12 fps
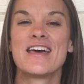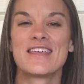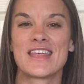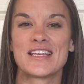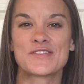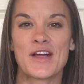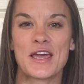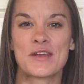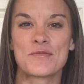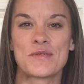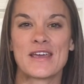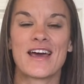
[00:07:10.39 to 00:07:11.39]
Thanks for hanging
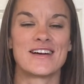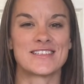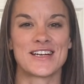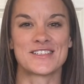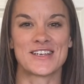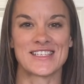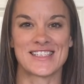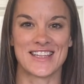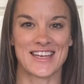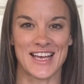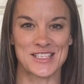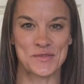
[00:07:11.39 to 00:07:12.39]
with me. I'll talk to you guys in the
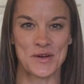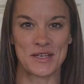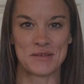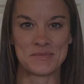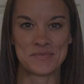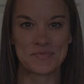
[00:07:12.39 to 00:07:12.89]
next one.